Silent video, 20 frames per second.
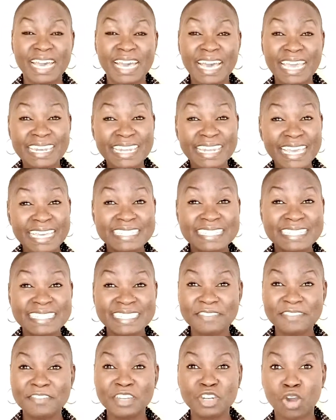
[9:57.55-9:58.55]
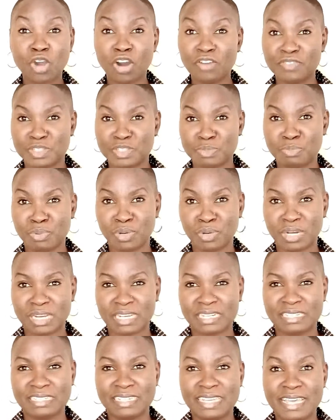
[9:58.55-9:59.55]
I like Stephen Covey's book,
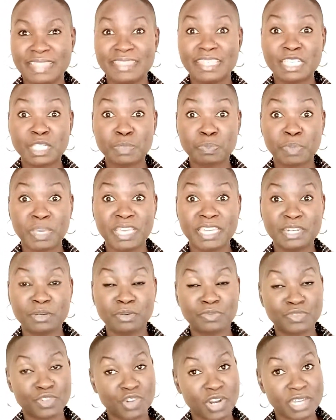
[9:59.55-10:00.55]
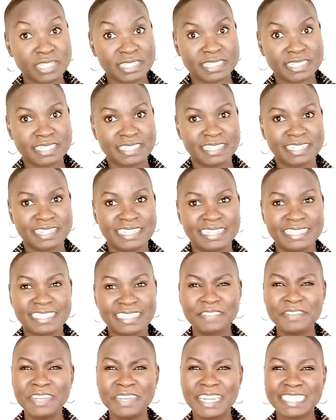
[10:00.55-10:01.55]
The Speed of Trust.
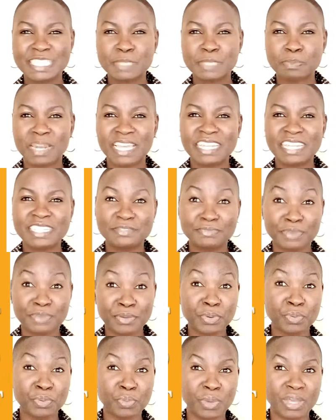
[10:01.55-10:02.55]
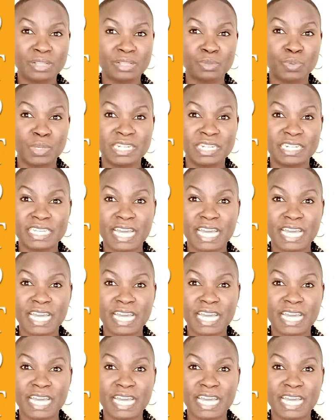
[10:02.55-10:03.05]
Stephen explains very well when it